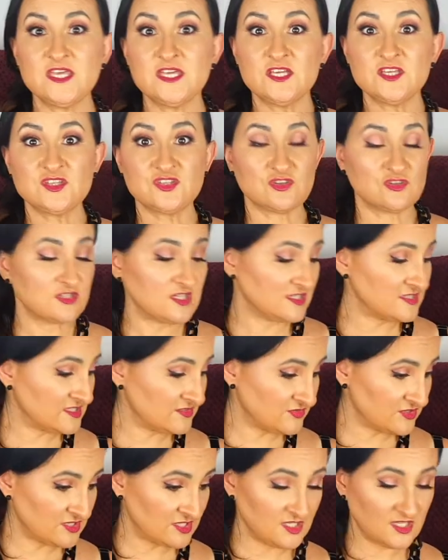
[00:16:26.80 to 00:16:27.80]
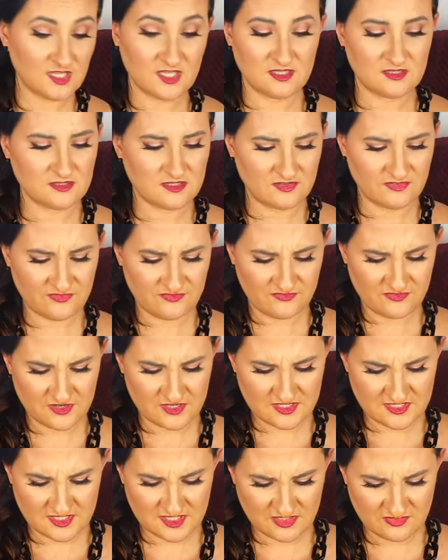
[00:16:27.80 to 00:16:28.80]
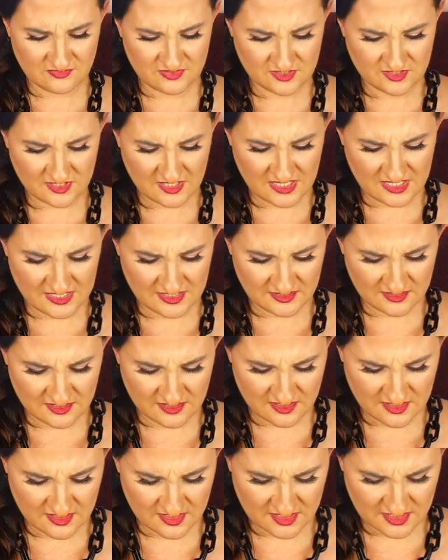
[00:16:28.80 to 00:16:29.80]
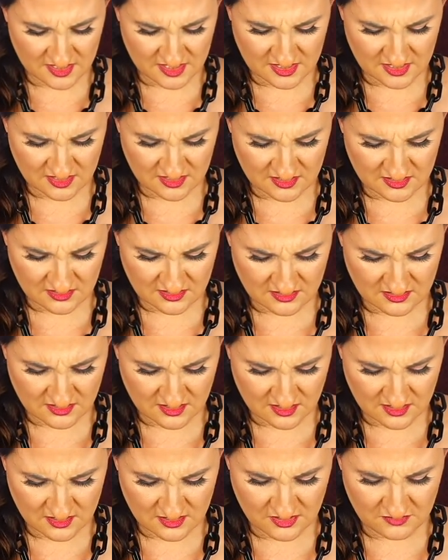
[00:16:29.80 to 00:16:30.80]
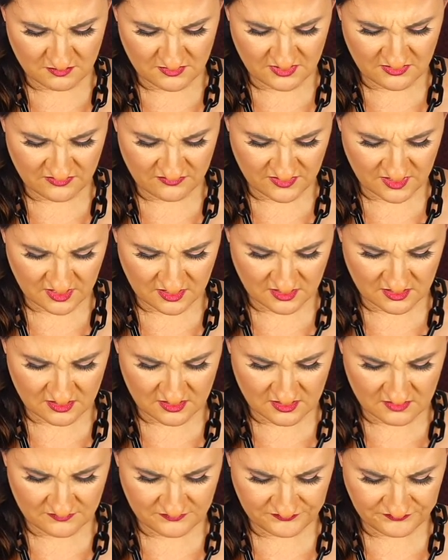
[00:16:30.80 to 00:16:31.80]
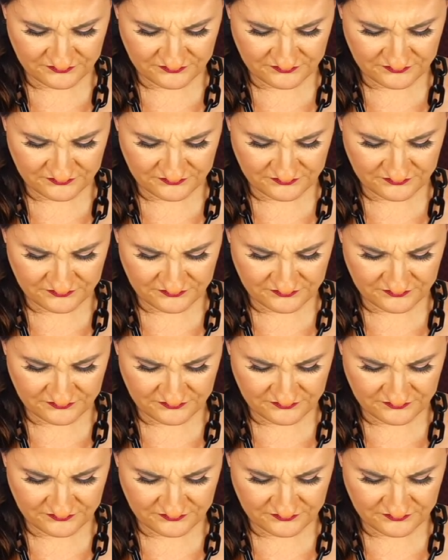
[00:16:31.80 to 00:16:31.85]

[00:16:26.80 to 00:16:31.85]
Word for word: So that's everything in the first advent calendar. I hurt my finger.